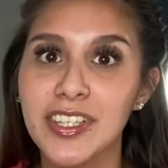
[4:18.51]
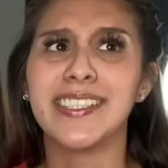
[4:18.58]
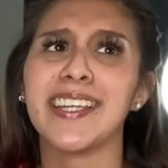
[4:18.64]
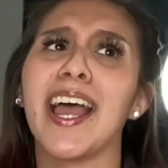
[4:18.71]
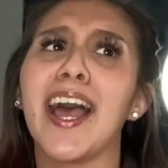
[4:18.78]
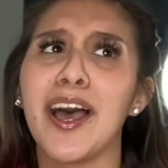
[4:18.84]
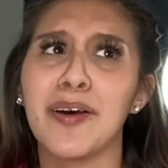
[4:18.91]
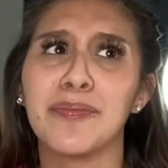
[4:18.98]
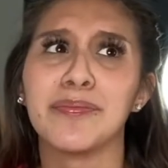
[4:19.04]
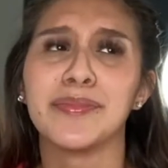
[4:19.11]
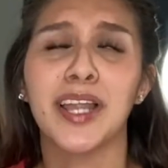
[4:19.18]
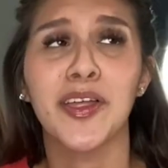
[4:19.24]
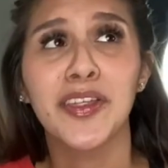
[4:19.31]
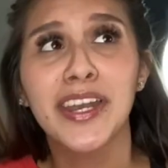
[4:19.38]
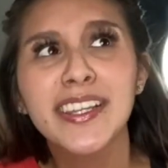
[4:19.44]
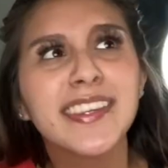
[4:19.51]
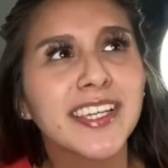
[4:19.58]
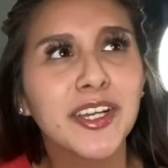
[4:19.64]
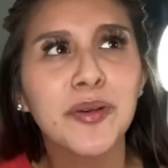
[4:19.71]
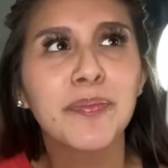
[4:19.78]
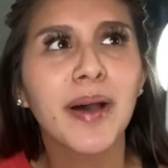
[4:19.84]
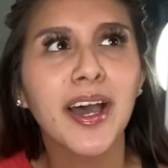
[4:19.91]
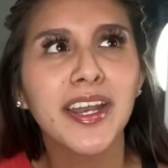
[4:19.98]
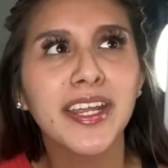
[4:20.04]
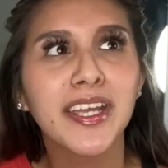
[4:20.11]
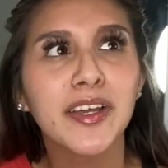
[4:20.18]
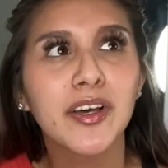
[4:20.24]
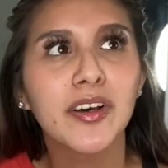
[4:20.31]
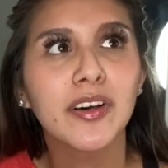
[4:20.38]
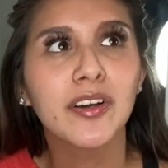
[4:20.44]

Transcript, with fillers: Damn, now that I think about it,